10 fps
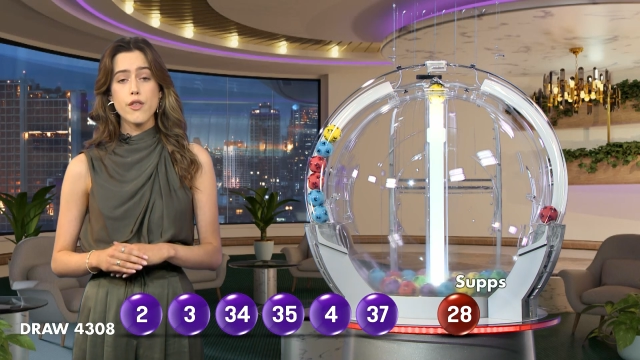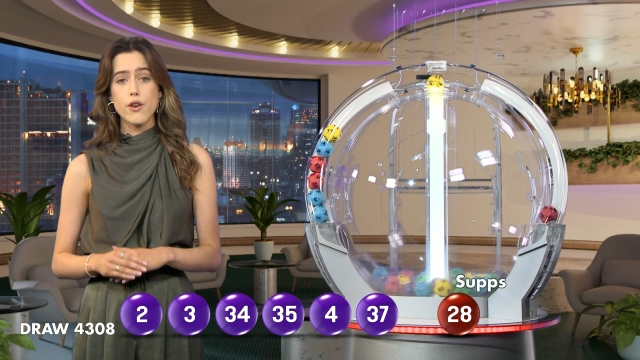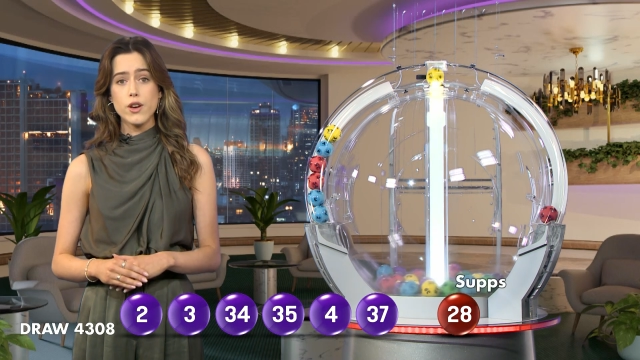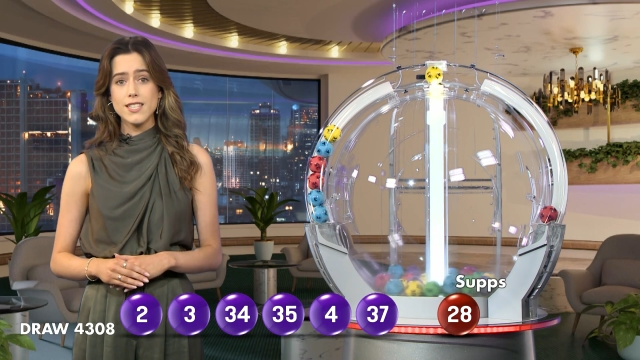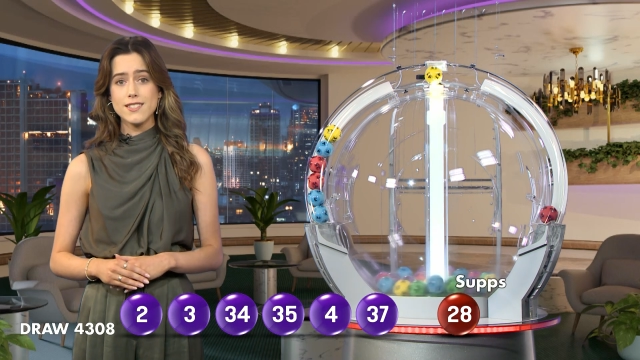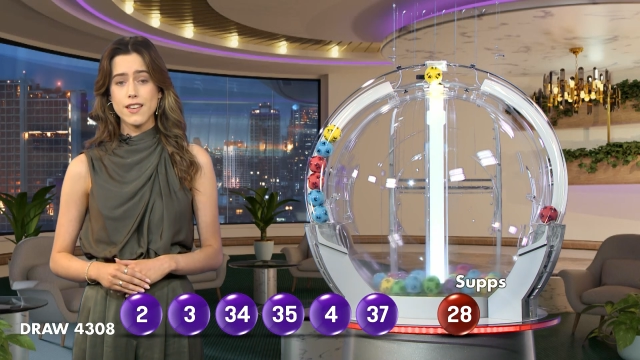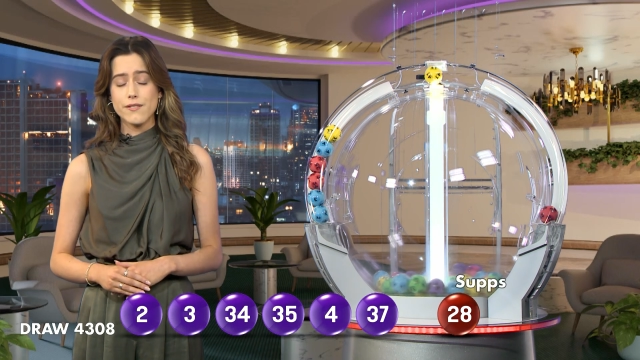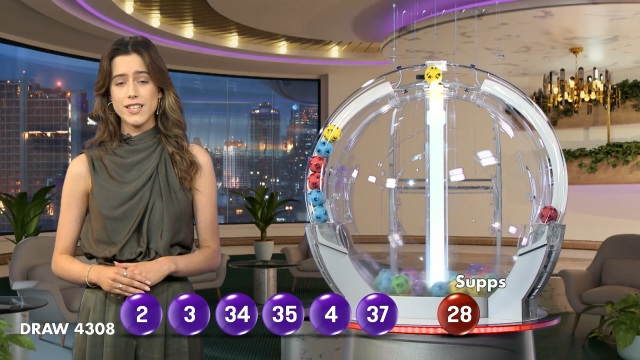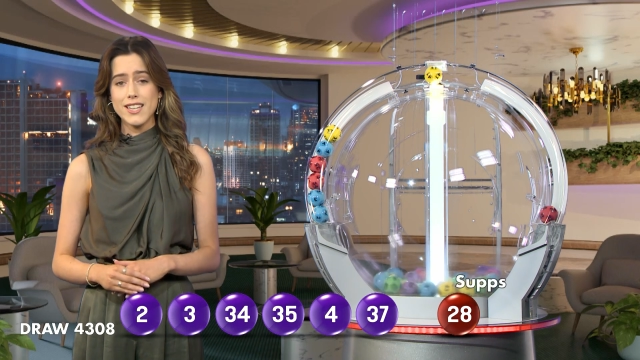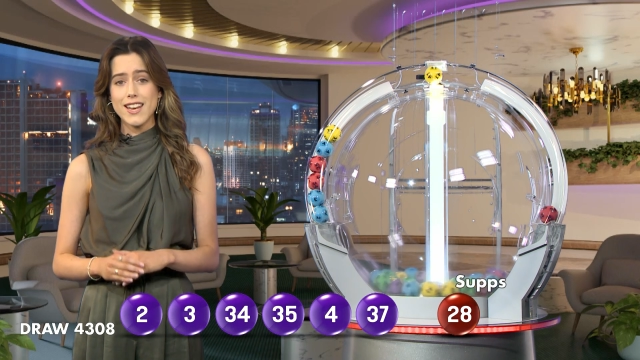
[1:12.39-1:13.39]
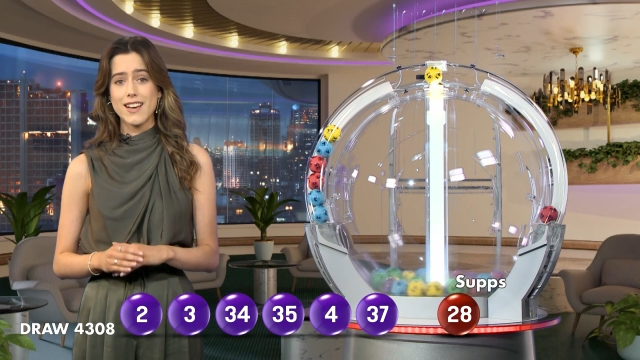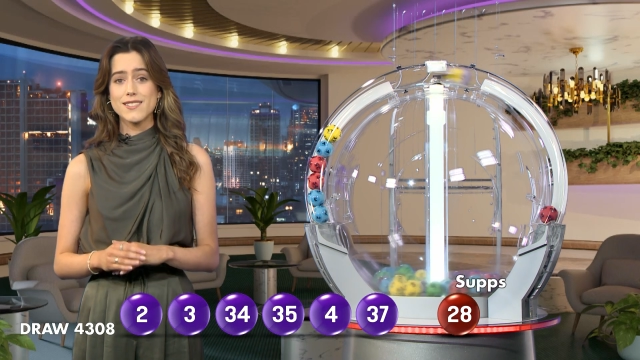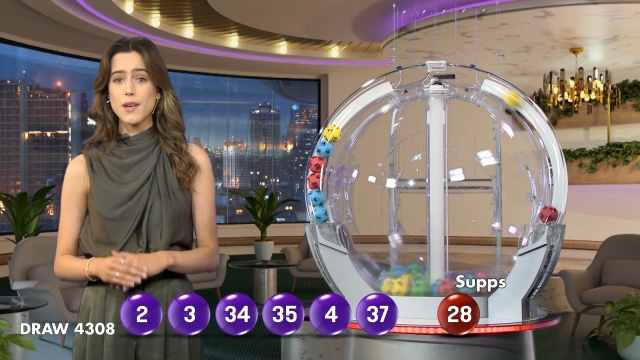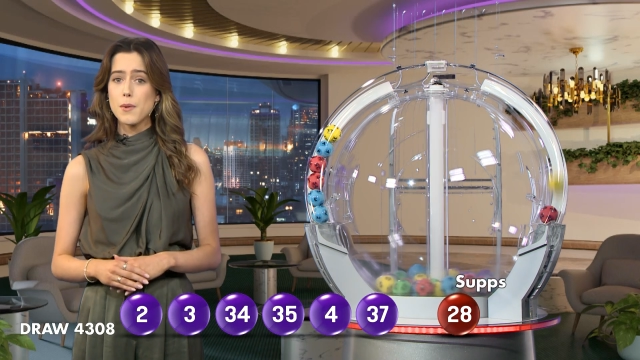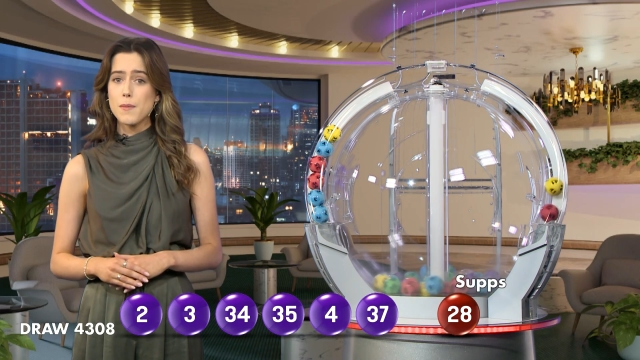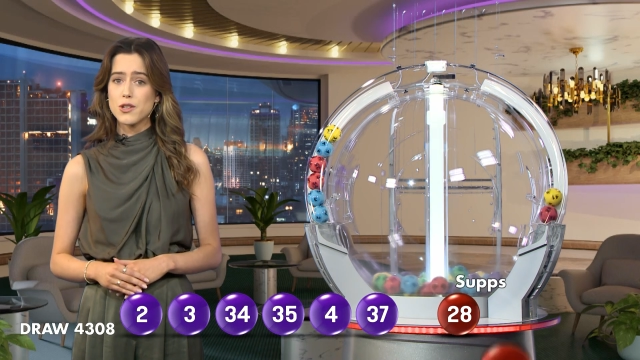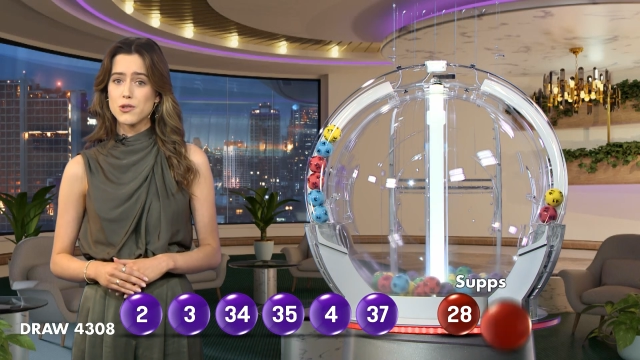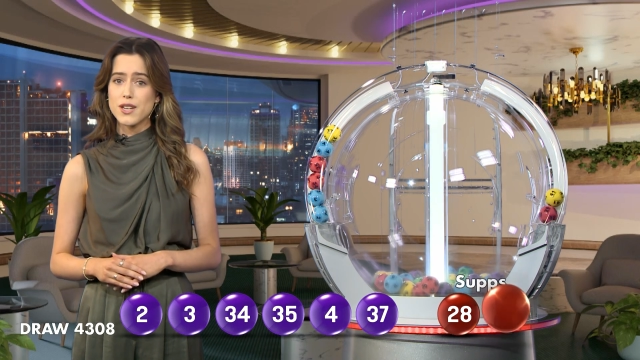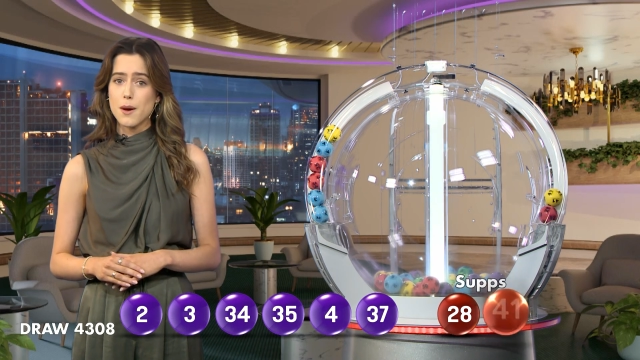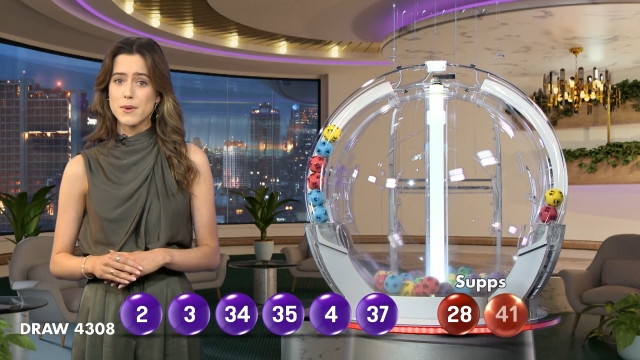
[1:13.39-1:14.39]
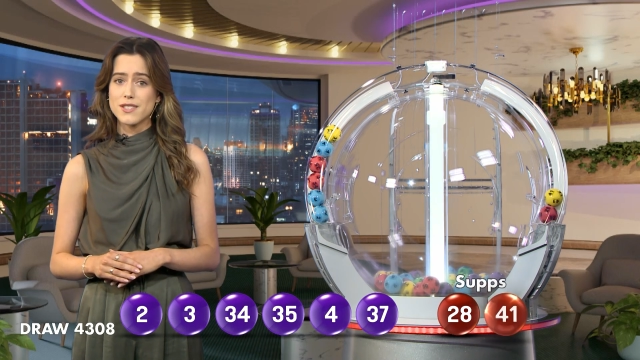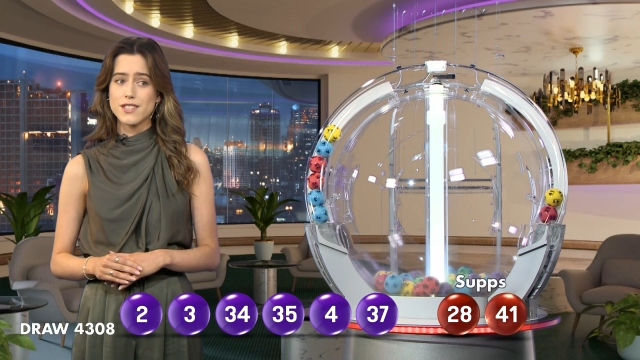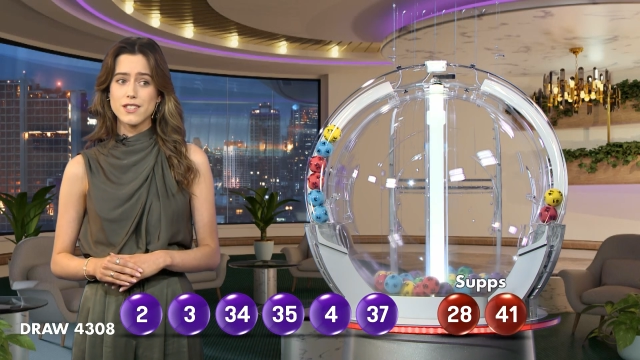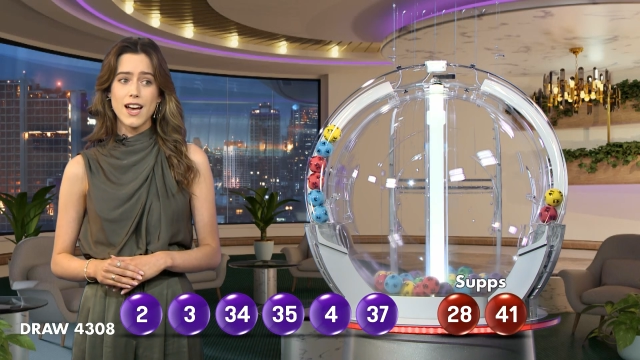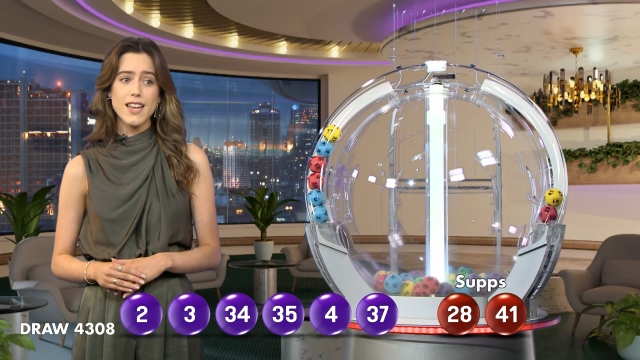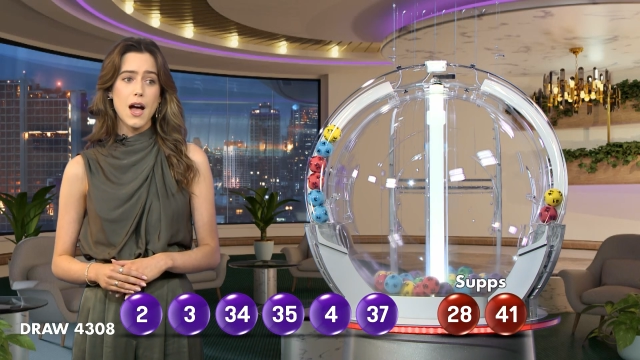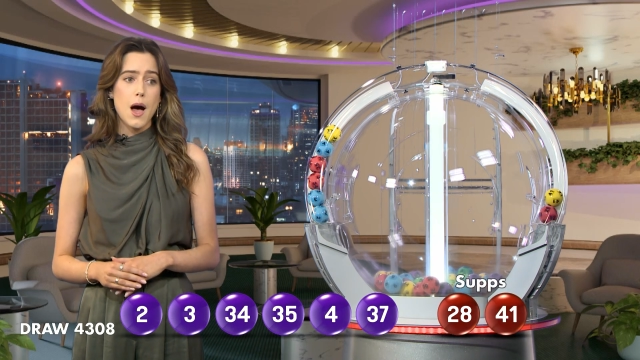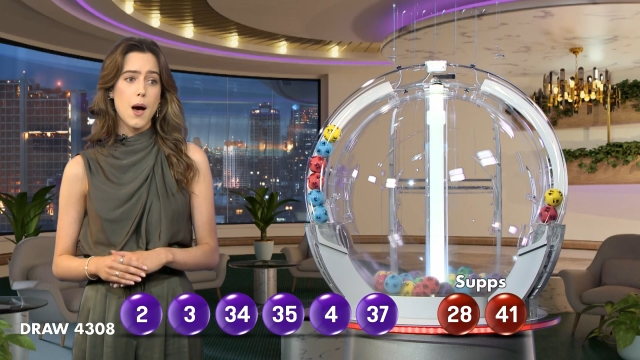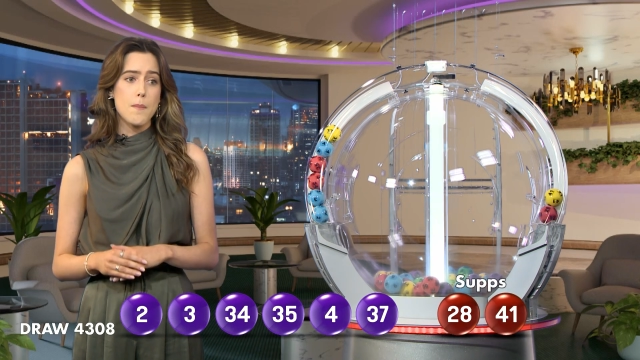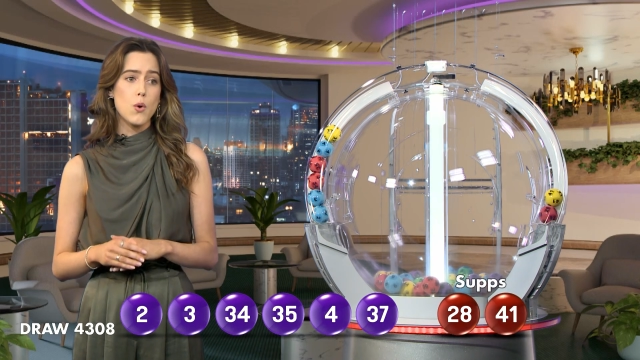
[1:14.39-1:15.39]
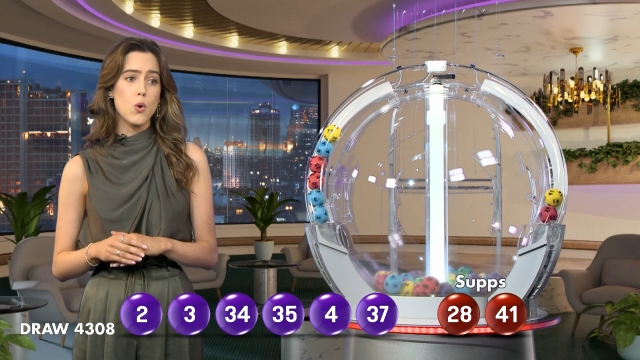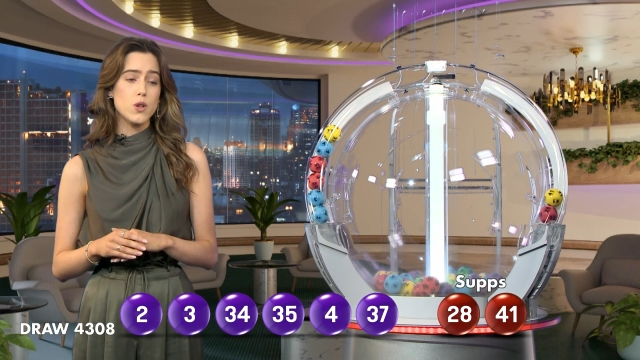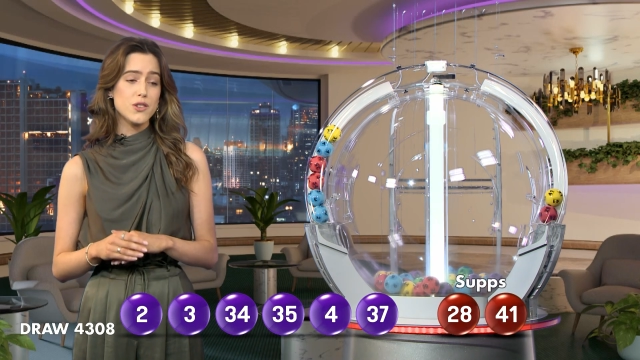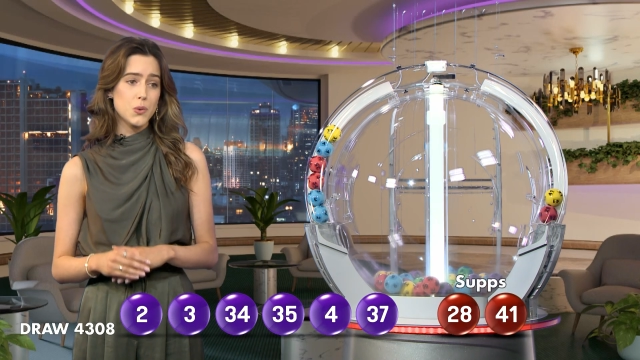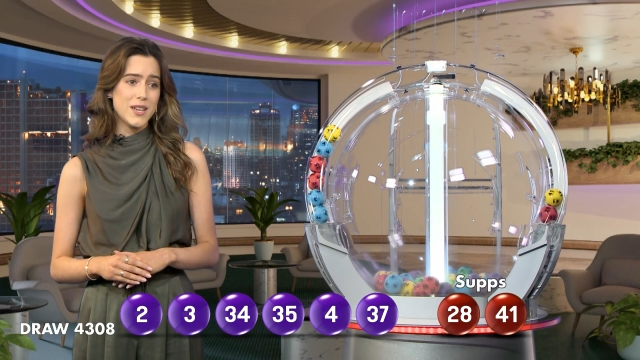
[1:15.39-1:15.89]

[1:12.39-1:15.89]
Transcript: 37, and our supplementary numbers tonight are ball